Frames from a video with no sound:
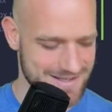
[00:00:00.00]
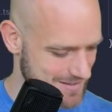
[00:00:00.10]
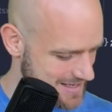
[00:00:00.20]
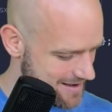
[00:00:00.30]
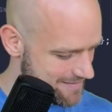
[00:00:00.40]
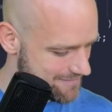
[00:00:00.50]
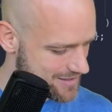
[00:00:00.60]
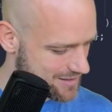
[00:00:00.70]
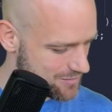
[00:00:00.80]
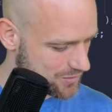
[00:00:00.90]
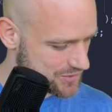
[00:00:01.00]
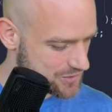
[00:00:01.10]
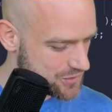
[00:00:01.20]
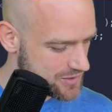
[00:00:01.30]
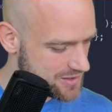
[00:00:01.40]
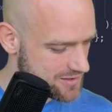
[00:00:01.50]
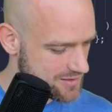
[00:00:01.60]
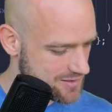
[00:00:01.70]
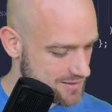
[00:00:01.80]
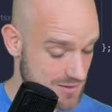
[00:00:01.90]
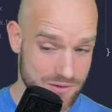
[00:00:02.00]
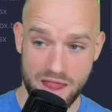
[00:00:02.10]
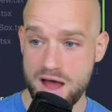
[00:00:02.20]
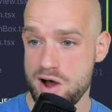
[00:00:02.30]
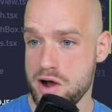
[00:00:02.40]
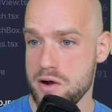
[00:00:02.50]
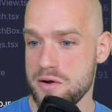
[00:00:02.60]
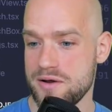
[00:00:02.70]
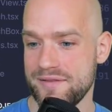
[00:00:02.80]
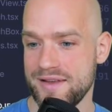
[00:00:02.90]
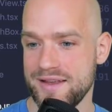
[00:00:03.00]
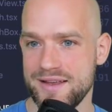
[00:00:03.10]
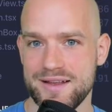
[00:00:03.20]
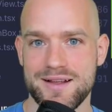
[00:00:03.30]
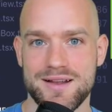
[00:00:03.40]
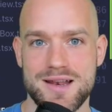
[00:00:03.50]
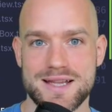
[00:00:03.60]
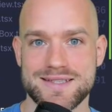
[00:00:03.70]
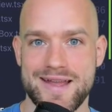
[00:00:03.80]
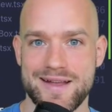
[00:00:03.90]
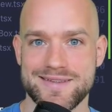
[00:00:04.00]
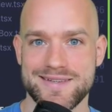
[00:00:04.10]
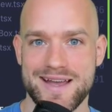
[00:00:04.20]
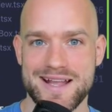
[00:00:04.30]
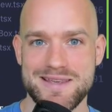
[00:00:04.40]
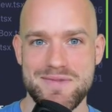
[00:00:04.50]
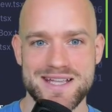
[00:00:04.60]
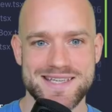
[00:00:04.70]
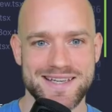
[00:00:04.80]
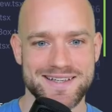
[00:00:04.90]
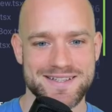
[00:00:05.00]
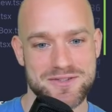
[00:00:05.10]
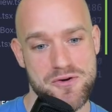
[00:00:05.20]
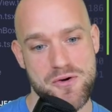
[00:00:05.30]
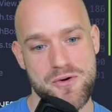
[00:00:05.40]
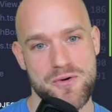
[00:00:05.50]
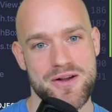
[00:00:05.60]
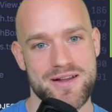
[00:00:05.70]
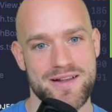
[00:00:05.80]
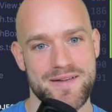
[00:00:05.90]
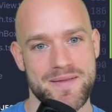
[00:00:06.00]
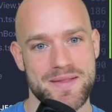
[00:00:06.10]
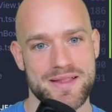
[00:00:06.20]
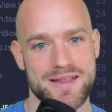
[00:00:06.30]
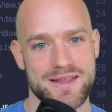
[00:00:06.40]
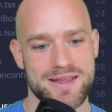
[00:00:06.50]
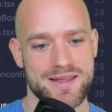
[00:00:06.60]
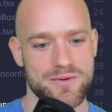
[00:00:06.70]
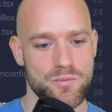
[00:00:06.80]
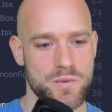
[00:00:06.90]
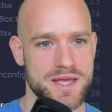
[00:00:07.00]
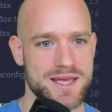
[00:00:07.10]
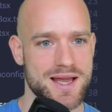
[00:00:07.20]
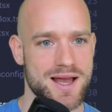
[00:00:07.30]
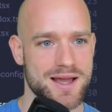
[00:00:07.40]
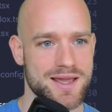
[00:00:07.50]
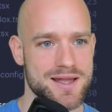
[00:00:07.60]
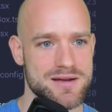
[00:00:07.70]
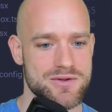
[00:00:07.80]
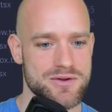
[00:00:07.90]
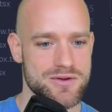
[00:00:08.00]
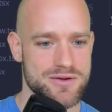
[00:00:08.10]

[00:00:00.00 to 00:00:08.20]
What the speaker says: Okay, that looks good. So now let's start animating. So we are gonna